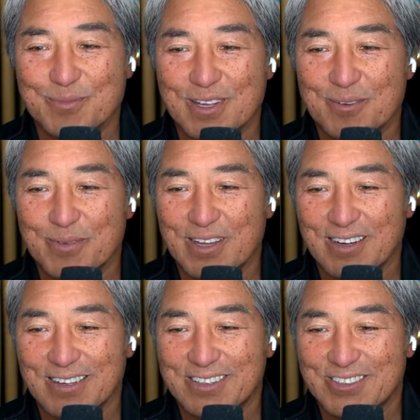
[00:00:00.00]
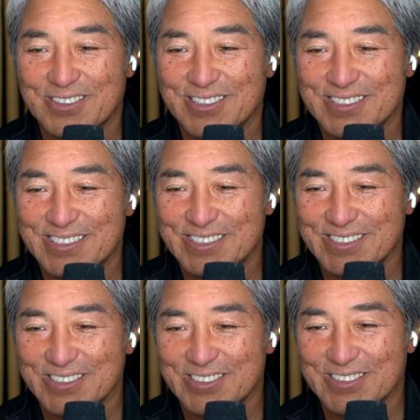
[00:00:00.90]
I'm not a big hiker.
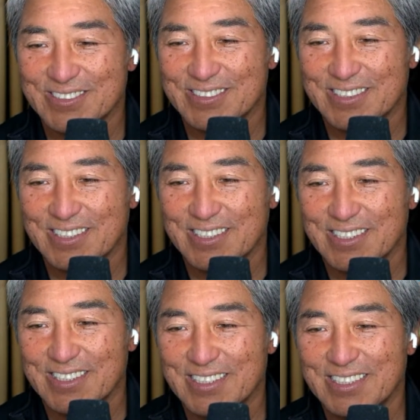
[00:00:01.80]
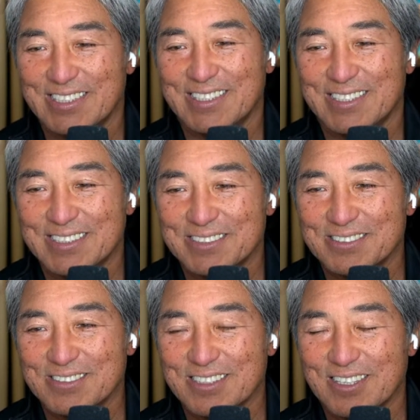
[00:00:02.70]
So,
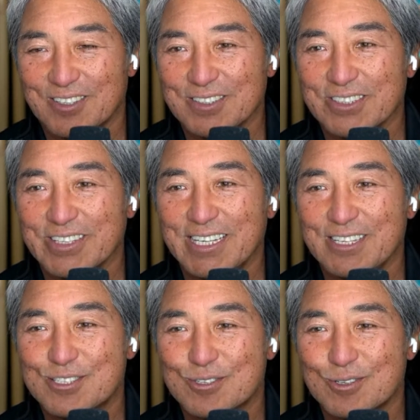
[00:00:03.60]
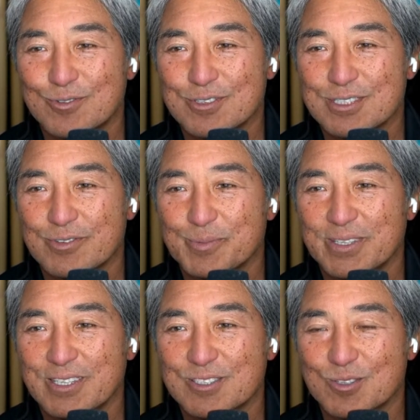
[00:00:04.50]
well, aren't there any surfers?
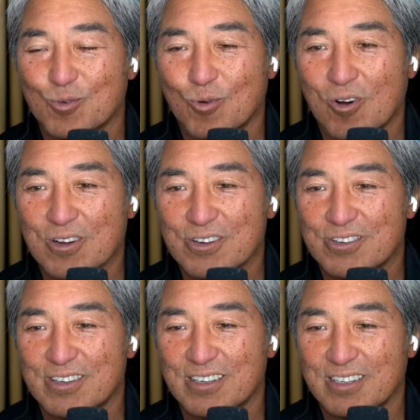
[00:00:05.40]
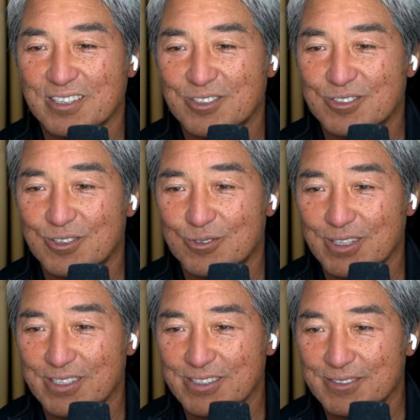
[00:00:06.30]
Everybody is a walker, a hiker, a
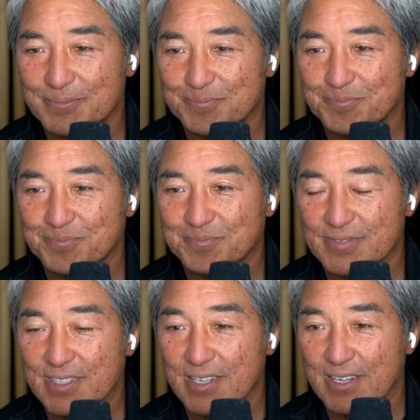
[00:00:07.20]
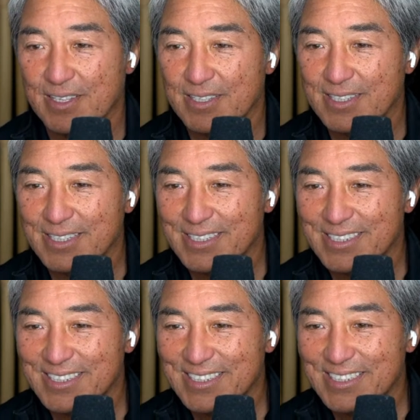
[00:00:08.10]
runner. Huh.
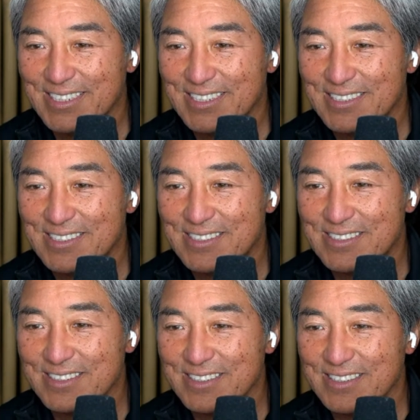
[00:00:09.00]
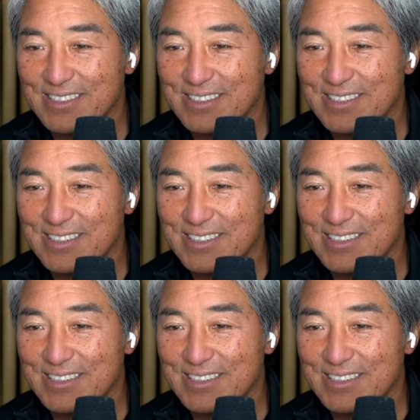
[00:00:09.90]
Let's see.